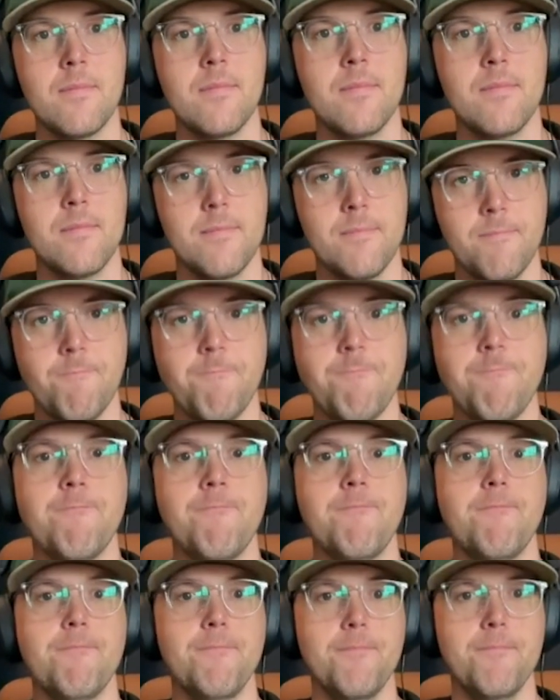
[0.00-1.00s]

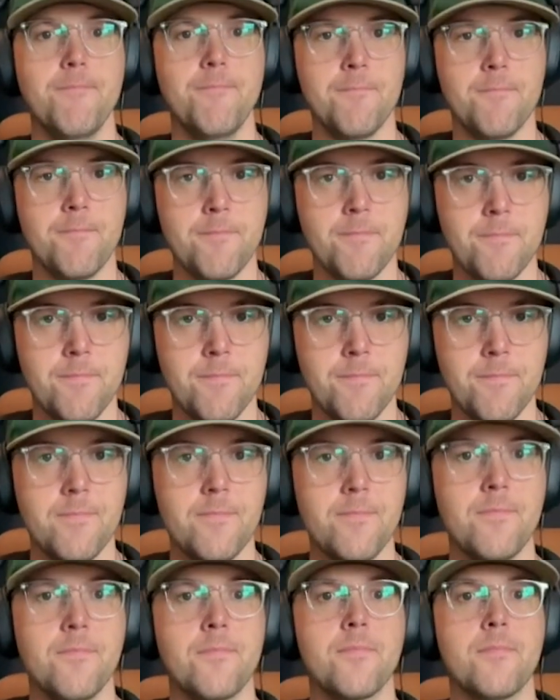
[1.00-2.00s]

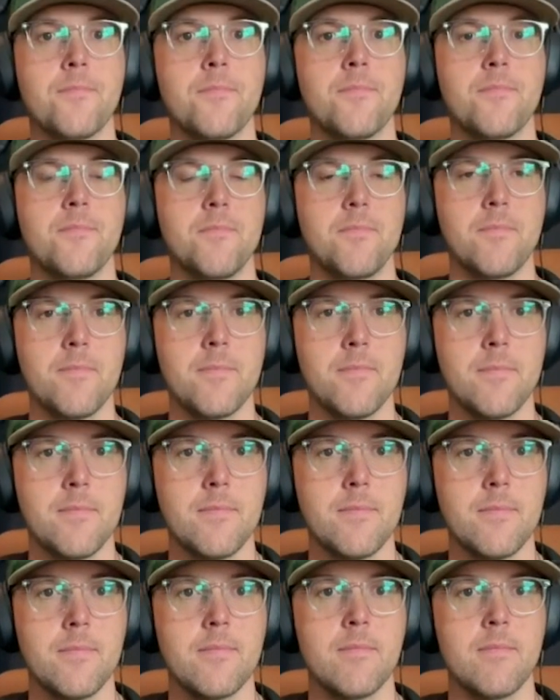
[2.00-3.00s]

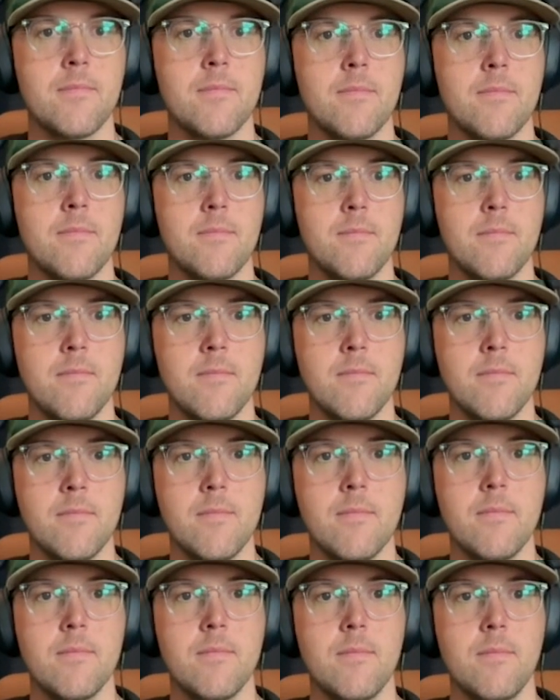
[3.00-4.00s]

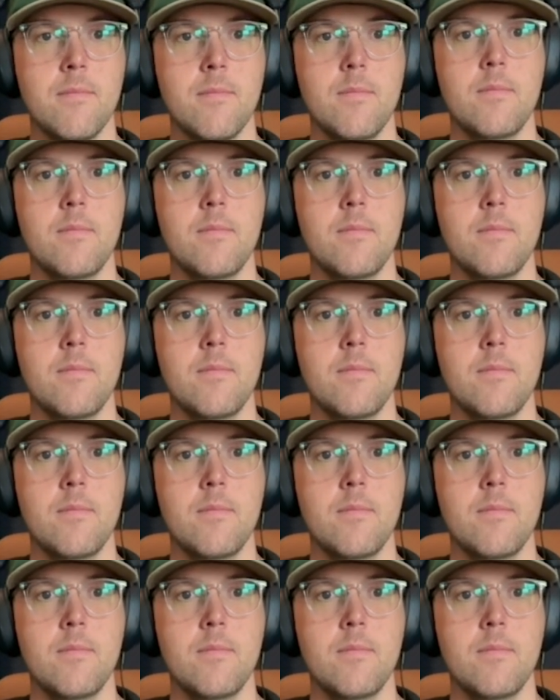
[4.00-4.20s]
(silent)